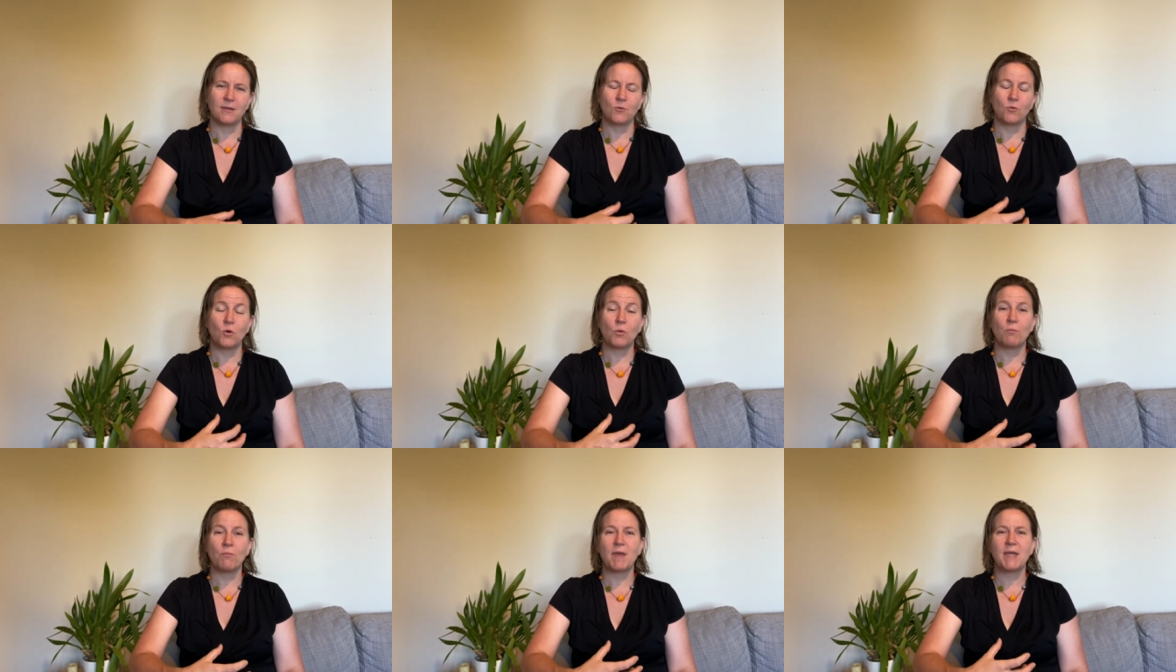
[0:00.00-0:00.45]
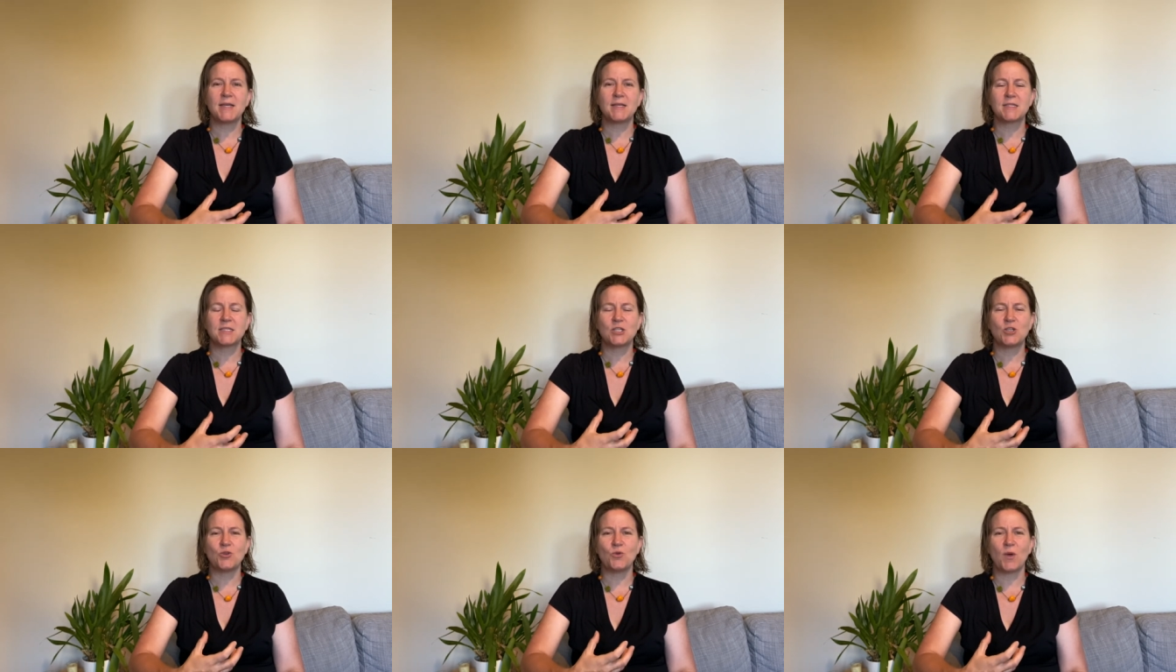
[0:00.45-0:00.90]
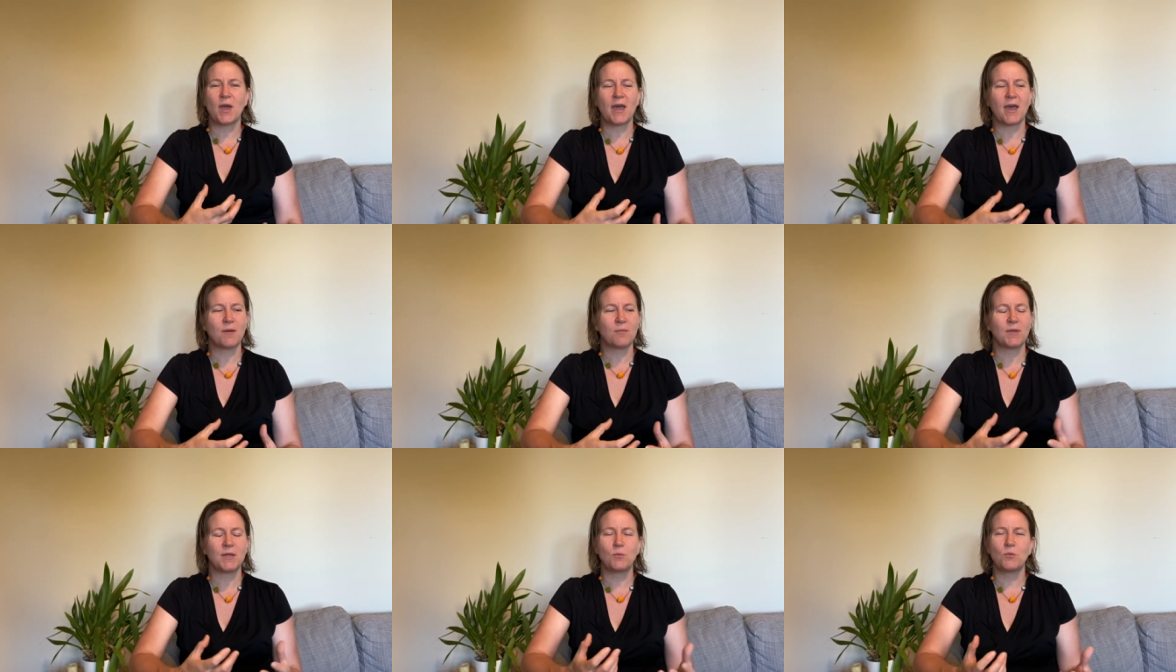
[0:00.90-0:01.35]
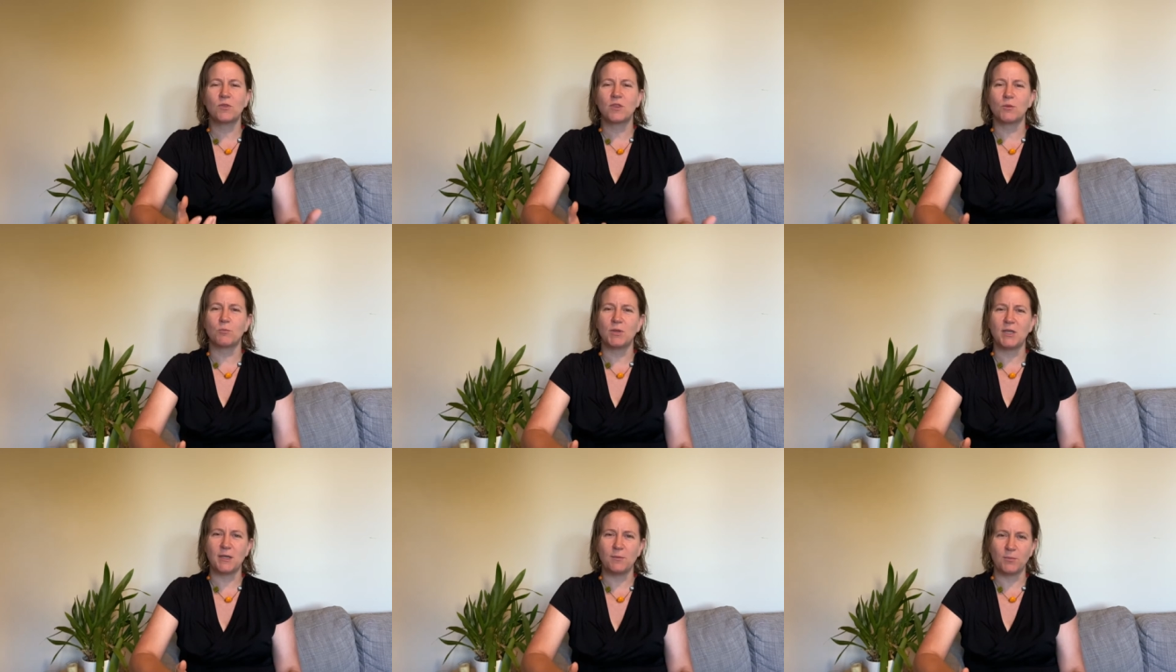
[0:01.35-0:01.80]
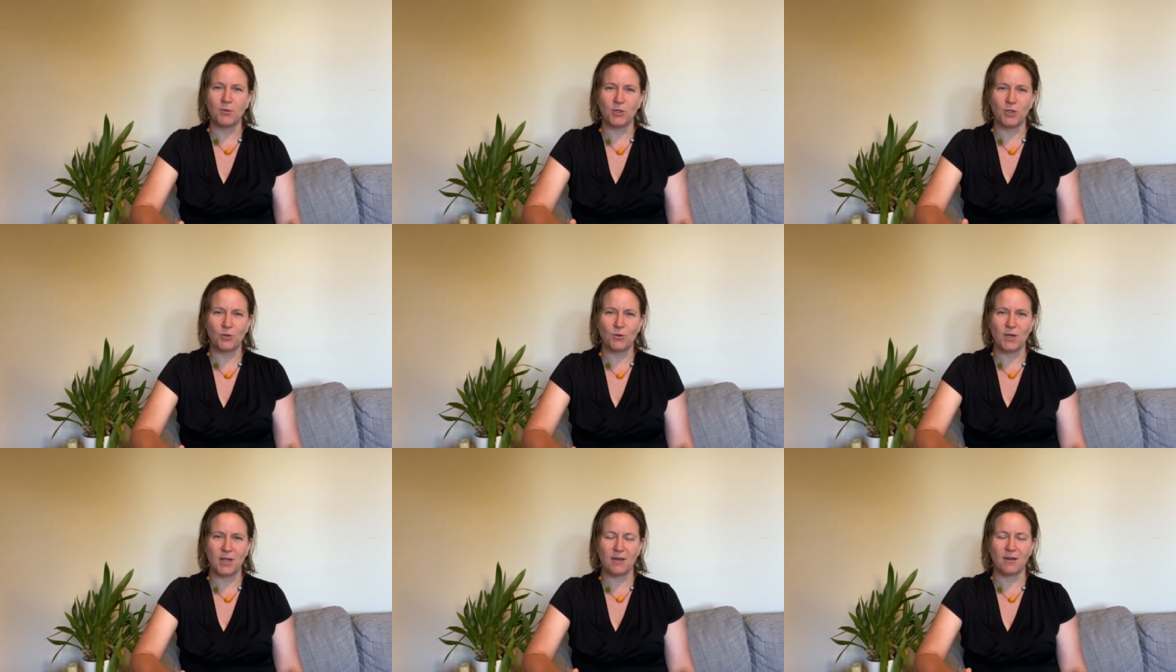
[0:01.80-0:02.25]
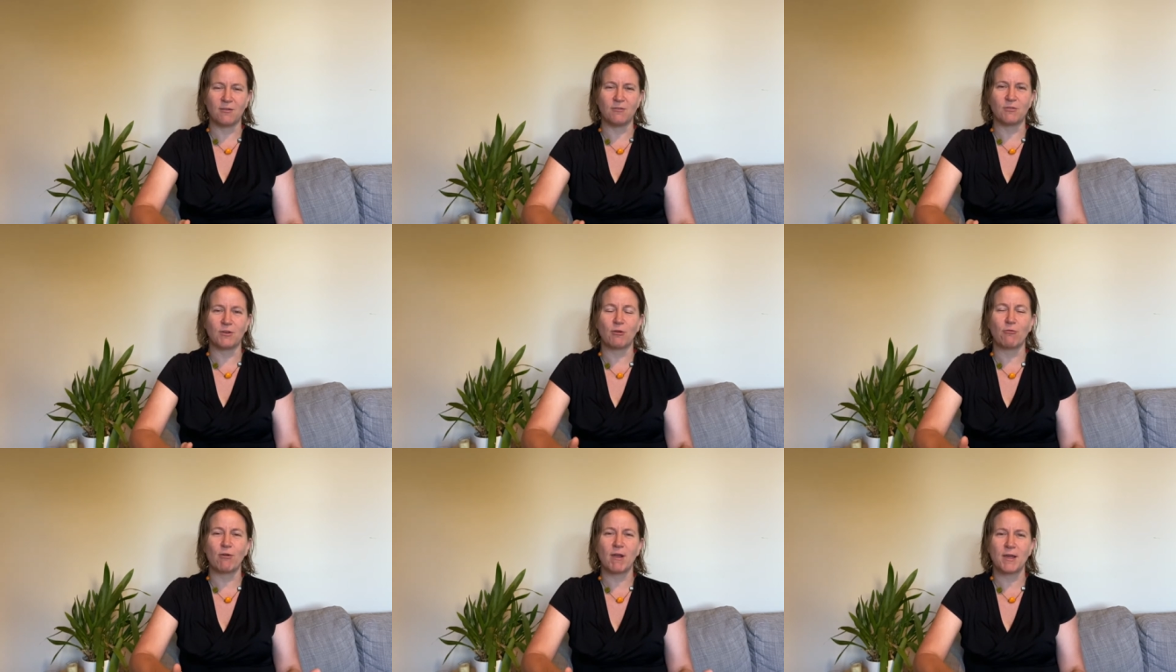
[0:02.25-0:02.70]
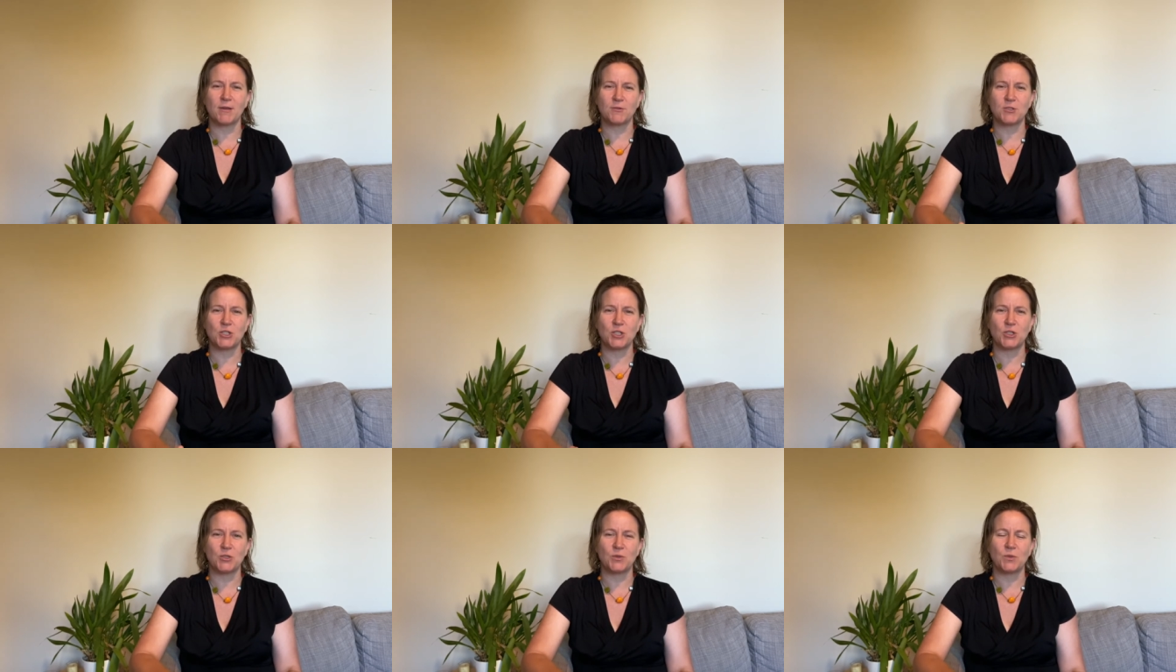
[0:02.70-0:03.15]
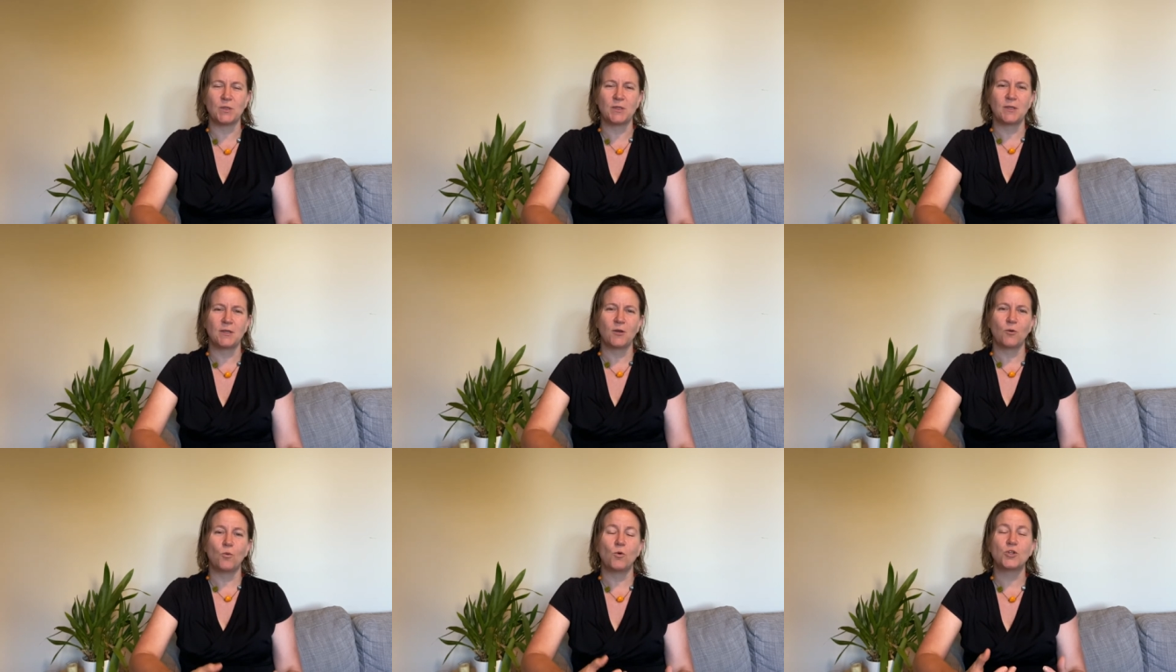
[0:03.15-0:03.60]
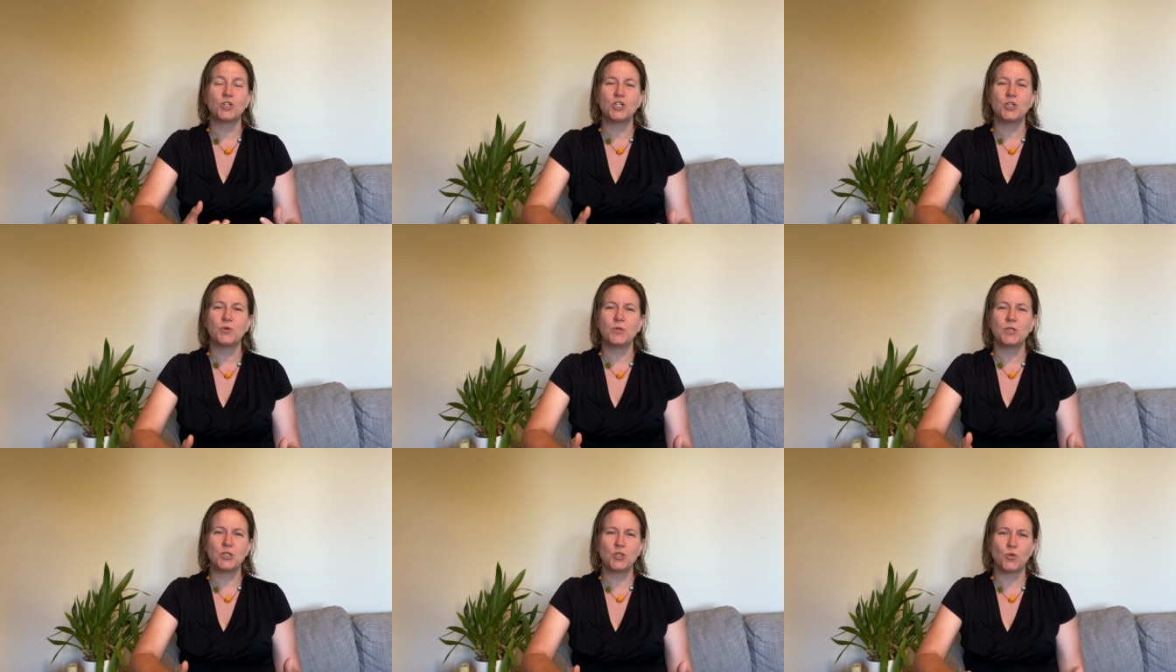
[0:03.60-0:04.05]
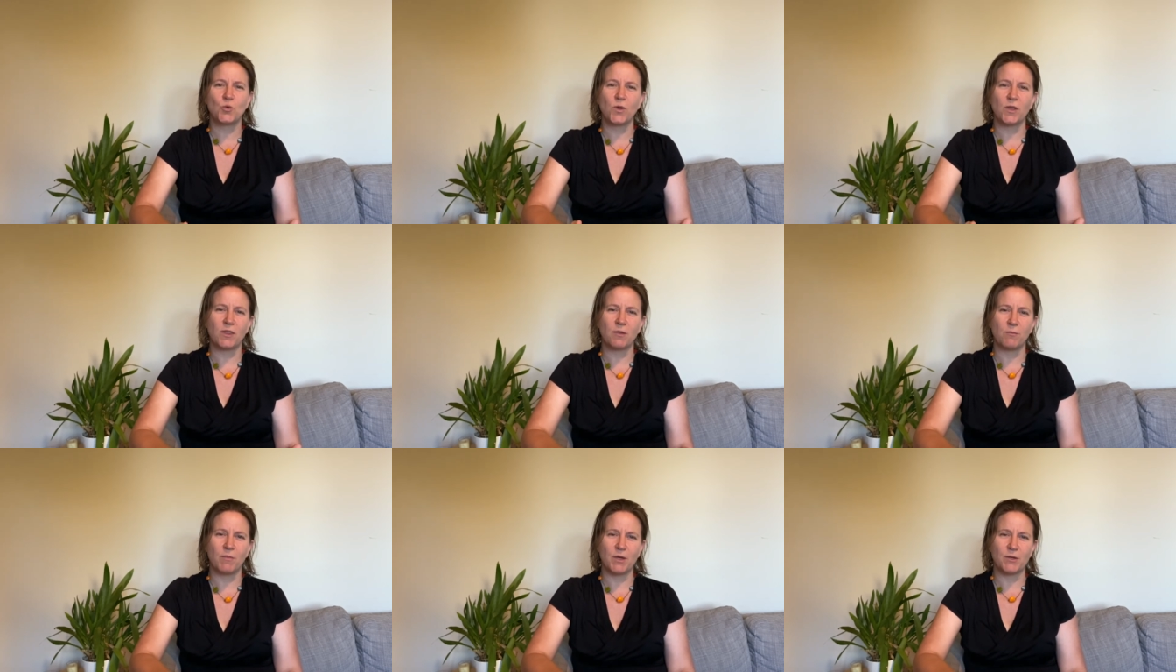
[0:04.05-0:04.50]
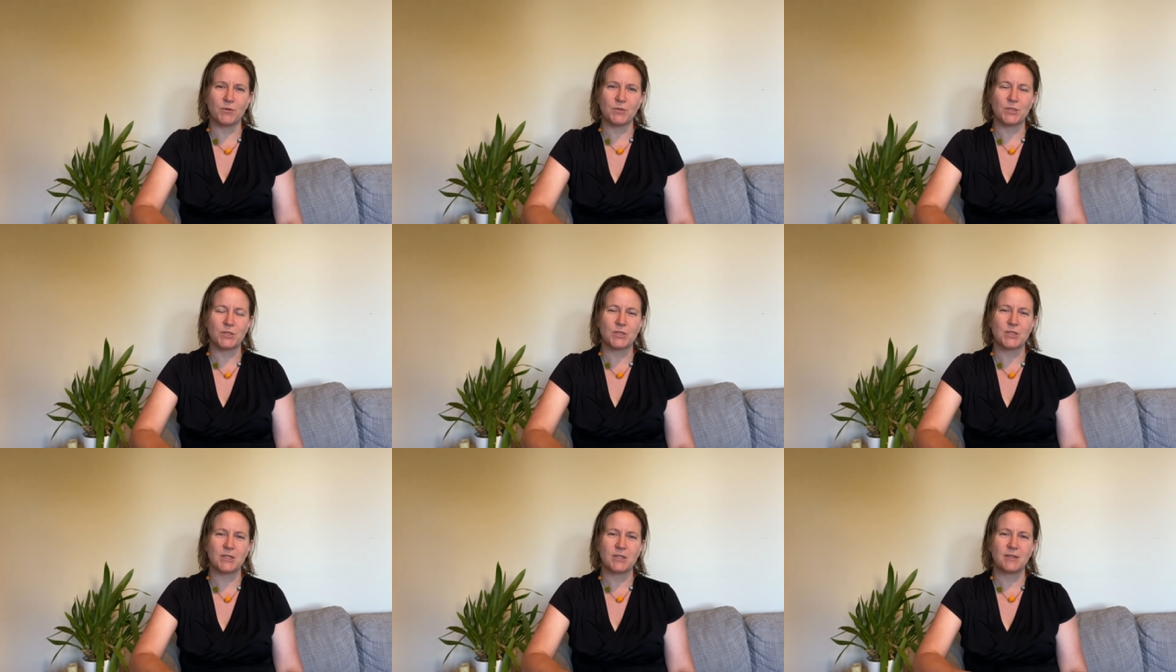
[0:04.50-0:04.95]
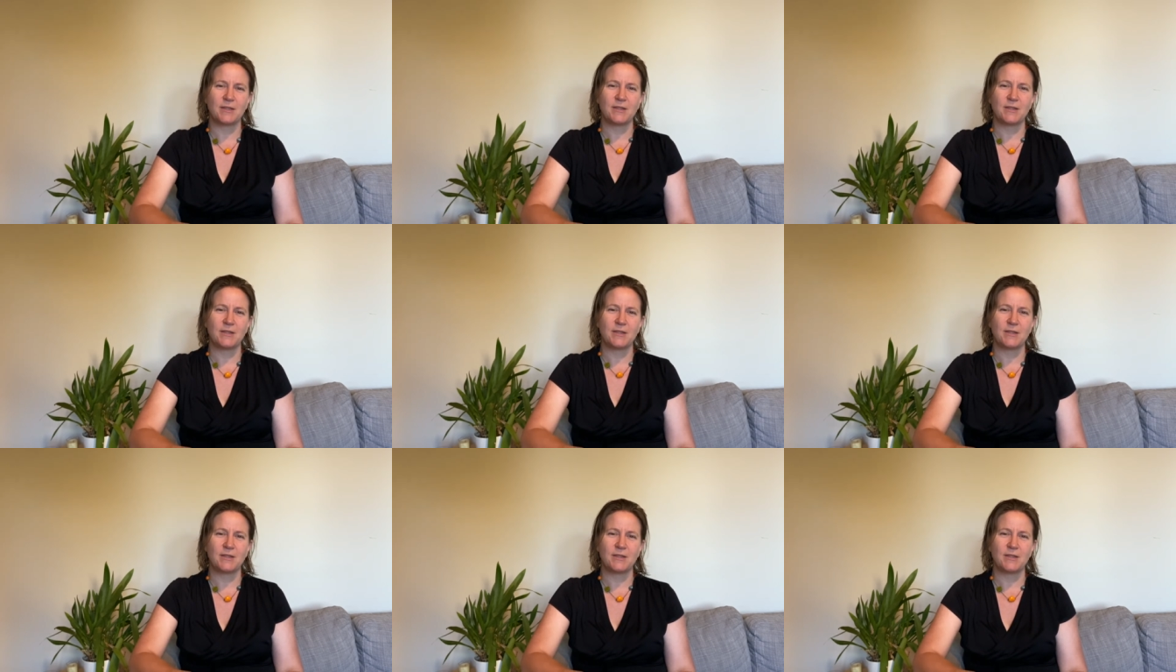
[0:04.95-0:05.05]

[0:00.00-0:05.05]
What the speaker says: what makes you happy with the people you love around you, what you enjoy the most.